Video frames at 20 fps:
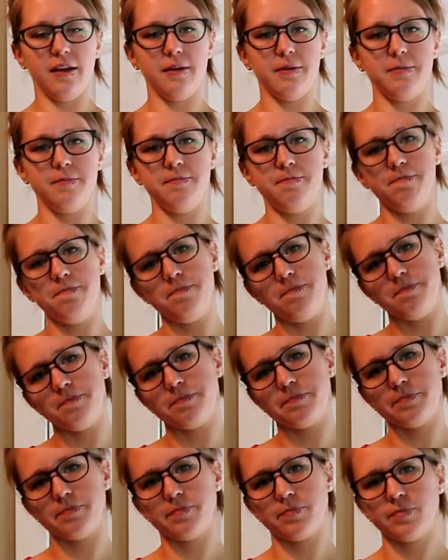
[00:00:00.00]
I
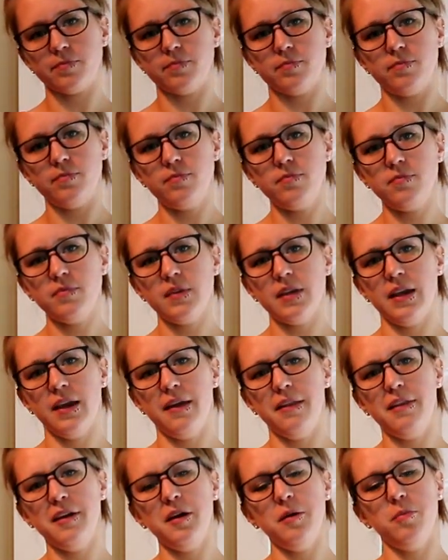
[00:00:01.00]

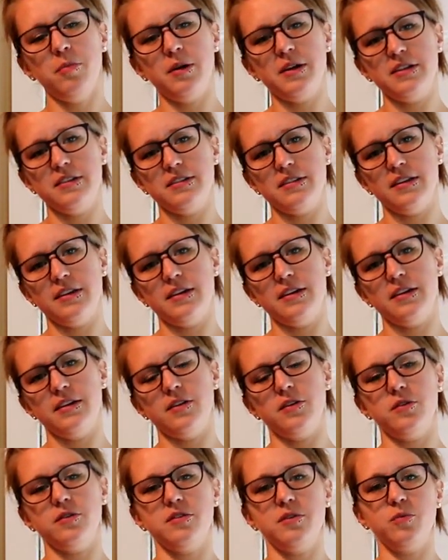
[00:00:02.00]
think a
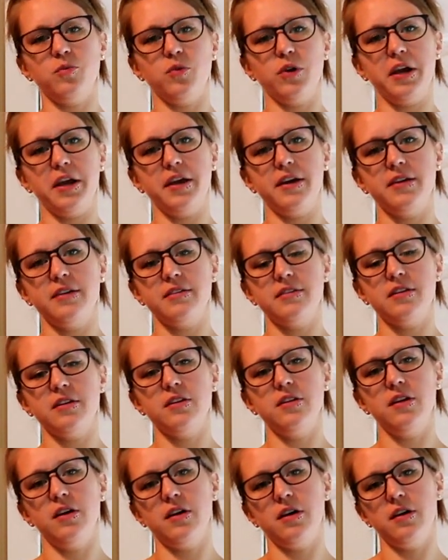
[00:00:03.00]
bracelet or some rings
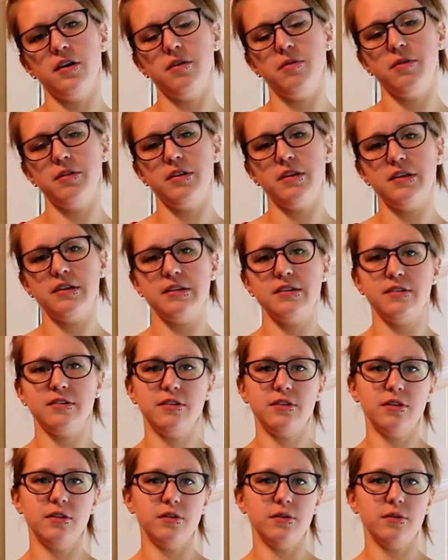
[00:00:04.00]
could look good with
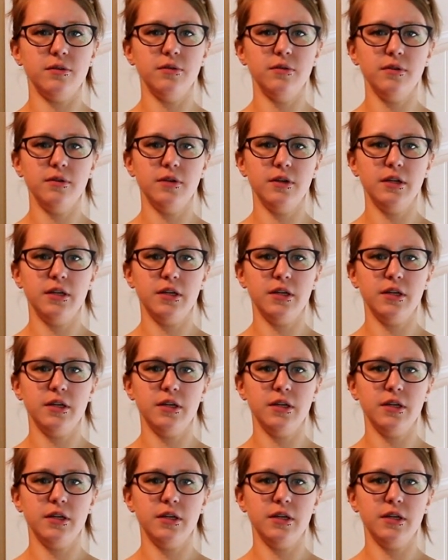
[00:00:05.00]
this too.